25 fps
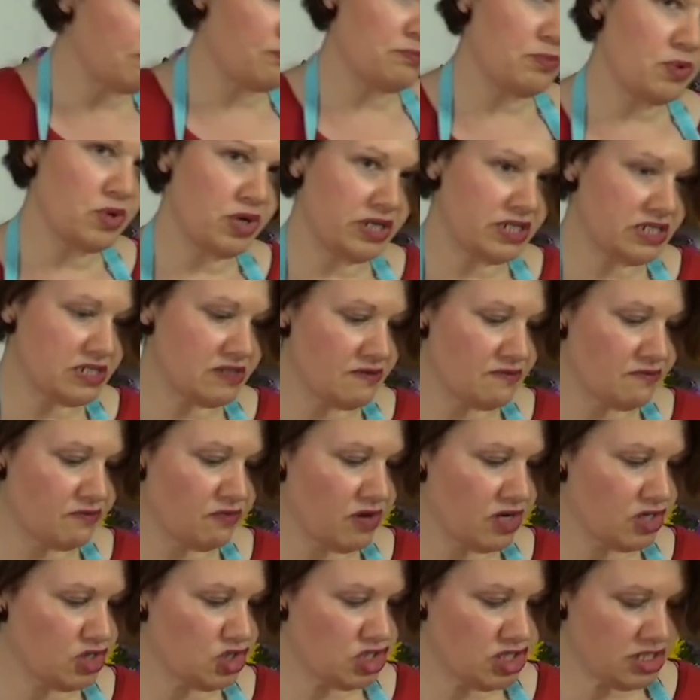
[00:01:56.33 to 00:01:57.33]
put in some
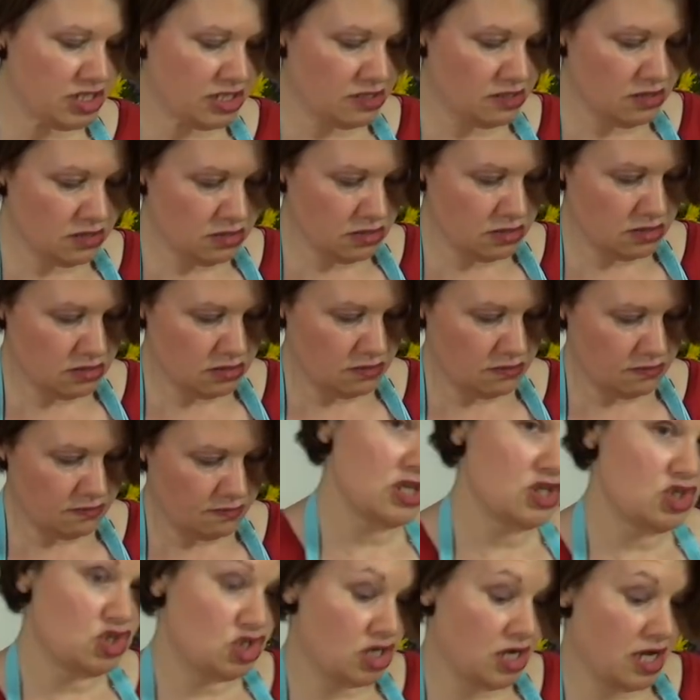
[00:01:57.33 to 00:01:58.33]
fresh dill,
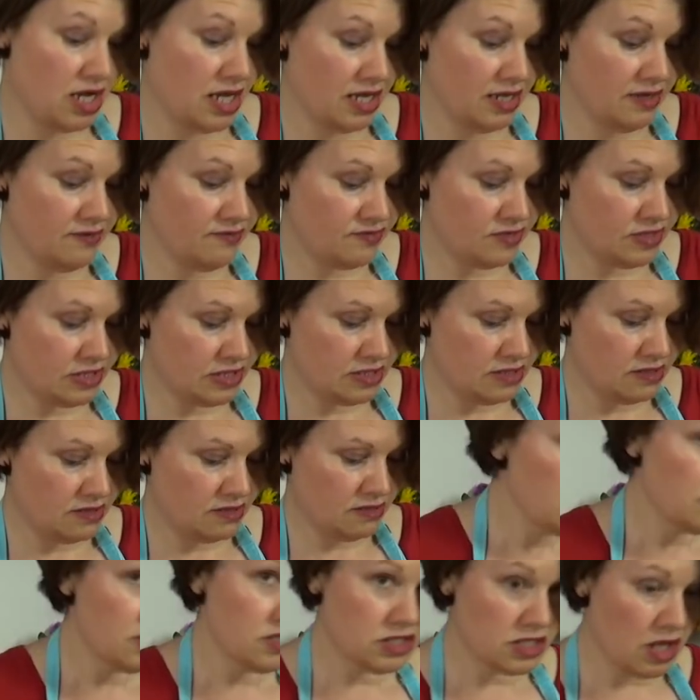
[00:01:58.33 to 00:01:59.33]
chives,
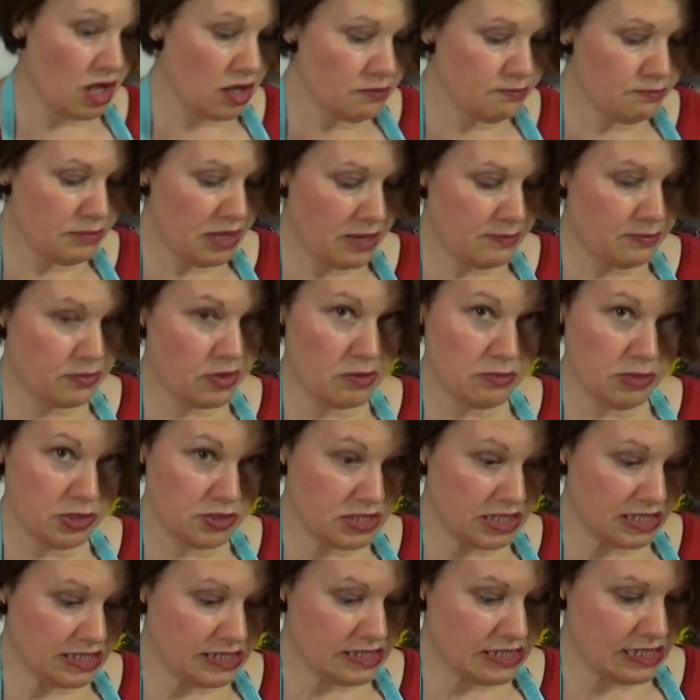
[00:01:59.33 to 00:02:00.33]
salt and pepper. I'm
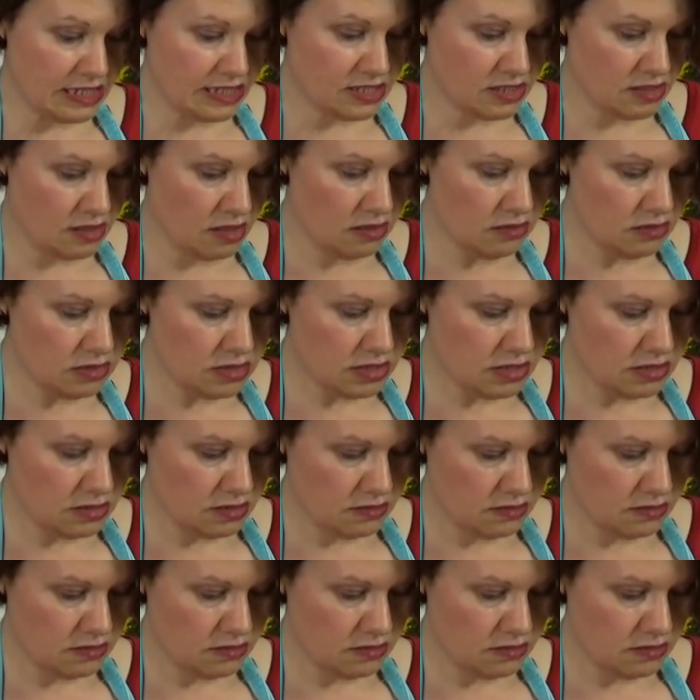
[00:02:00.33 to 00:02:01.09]
using sea salt.